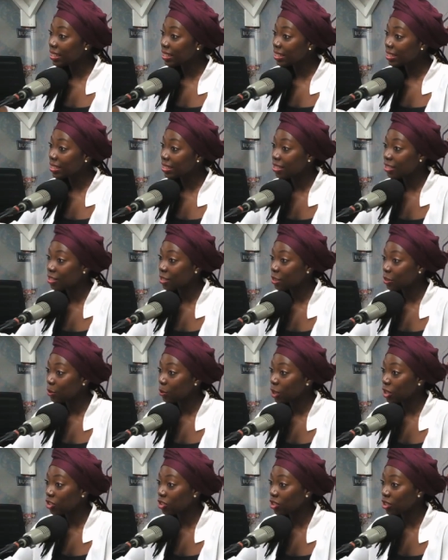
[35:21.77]
this is the
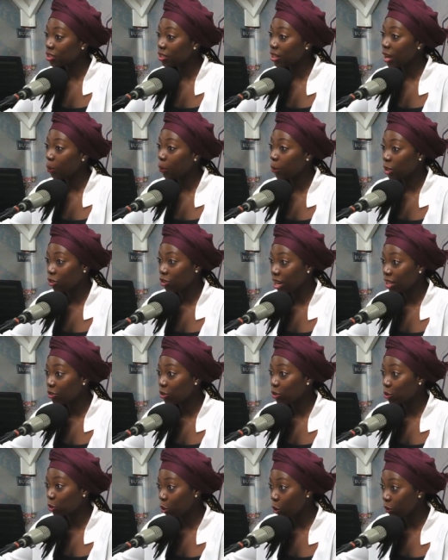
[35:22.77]
situation and we're trying
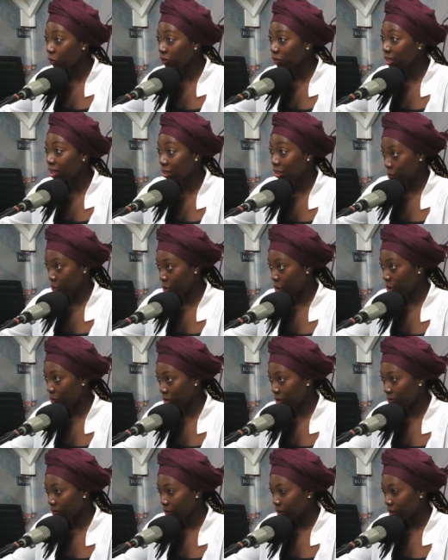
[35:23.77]
to solve this mm-hmm, problem.